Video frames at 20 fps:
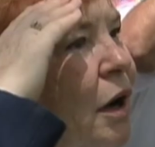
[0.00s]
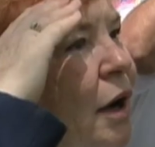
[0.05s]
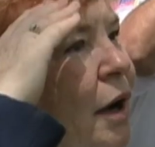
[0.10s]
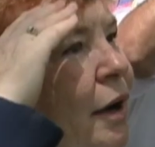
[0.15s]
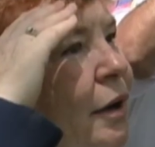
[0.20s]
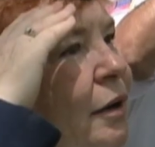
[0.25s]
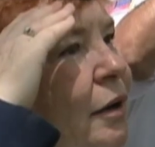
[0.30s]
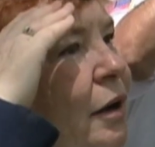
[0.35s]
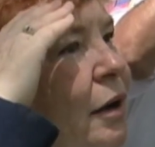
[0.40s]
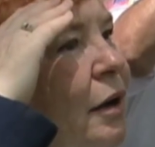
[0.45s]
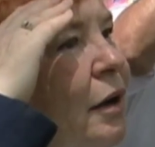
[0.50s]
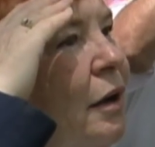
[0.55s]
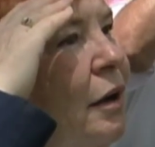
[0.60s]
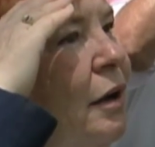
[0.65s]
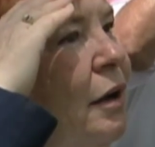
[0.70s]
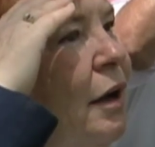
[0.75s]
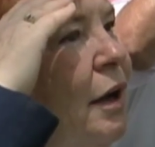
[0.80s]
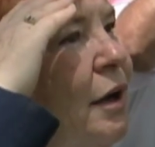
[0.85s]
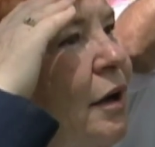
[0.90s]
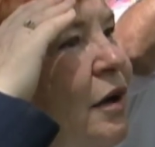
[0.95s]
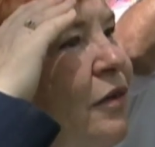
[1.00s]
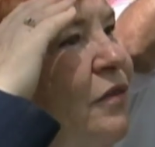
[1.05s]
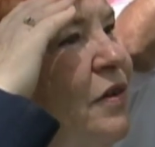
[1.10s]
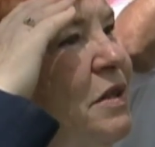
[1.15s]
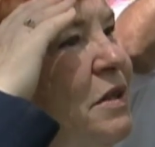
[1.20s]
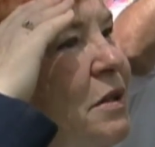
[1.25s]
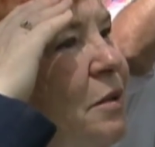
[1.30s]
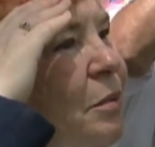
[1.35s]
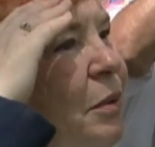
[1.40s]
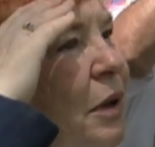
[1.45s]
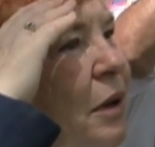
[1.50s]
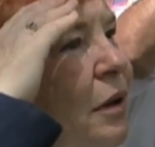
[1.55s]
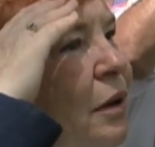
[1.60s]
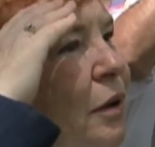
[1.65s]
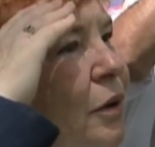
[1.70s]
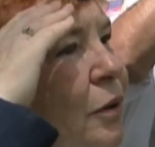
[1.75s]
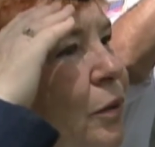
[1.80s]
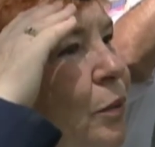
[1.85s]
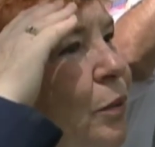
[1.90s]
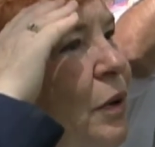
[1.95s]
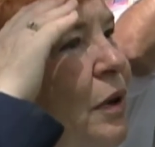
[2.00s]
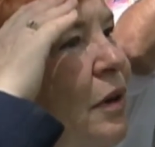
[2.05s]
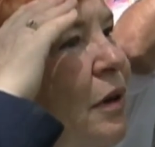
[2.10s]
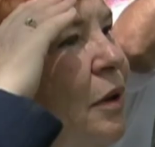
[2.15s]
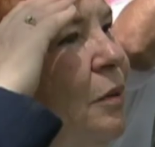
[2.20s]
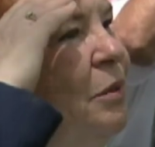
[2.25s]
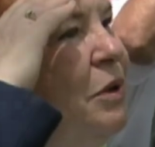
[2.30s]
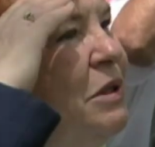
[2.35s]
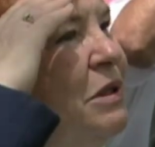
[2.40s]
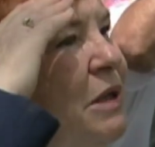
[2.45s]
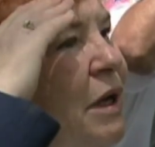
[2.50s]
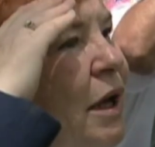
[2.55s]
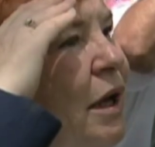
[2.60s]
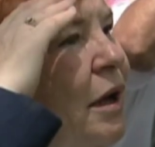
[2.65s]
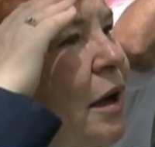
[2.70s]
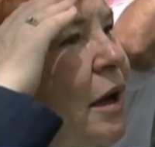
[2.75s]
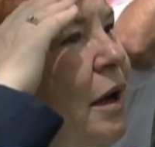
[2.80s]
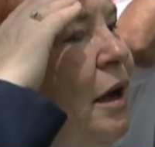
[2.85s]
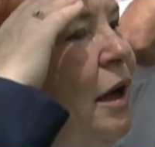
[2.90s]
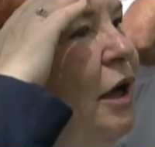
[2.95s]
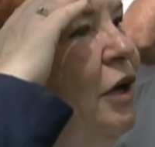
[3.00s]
the Veterans of Foreign Wars of the United States,